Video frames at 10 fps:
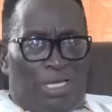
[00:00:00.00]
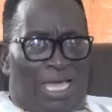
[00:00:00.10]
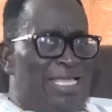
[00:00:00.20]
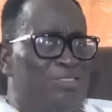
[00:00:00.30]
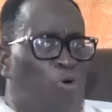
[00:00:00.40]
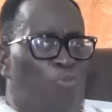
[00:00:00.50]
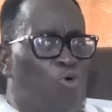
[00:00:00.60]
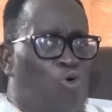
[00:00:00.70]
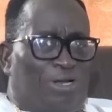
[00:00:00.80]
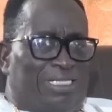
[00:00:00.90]
And yes, or
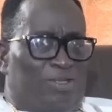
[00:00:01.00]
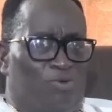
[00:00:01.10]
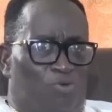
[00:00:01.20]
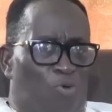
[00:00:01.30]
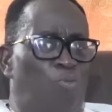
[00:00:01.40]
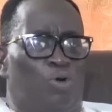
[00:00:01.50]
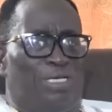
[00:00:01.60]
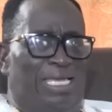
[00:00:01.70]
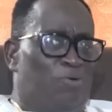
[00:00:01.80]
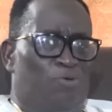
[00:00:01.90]
more correct, or more
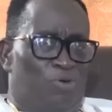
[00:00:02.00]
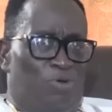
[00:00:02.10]
yellow.